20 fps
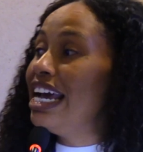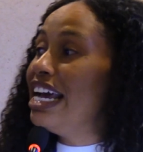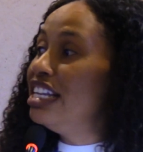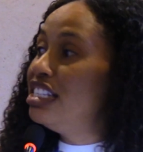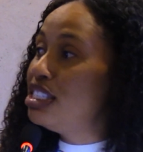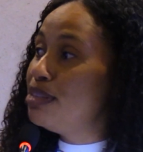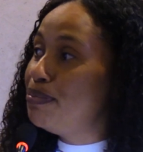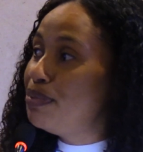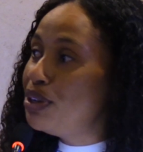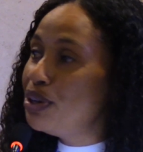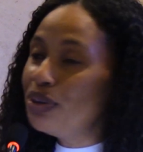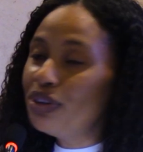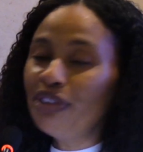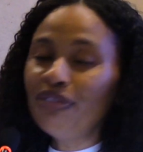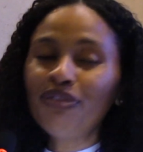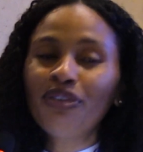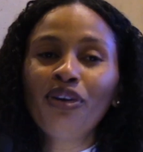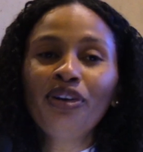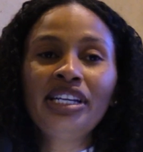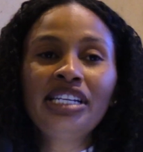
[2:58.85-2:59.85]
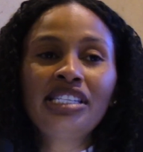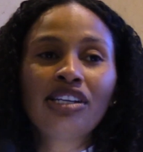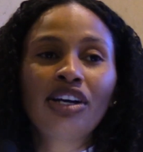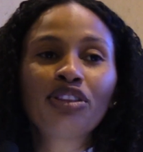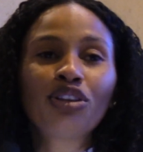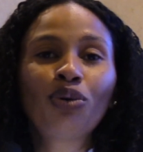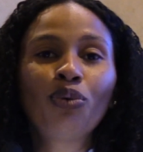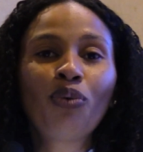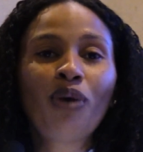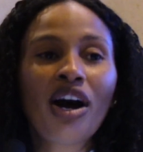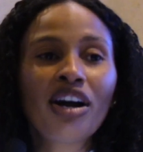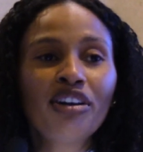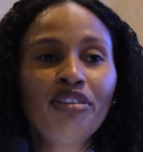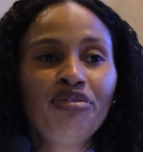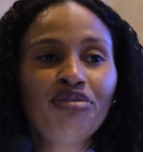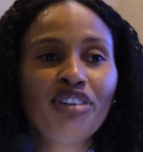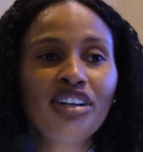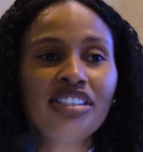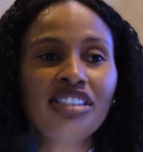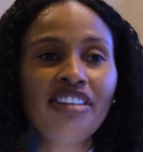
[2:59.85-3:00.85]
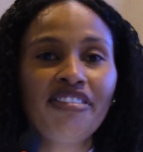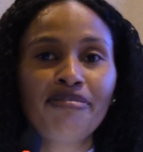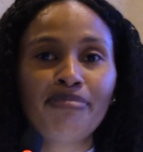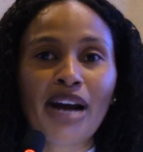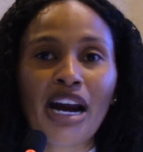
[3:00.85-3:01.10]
It's beautiful, it's on the waterfront of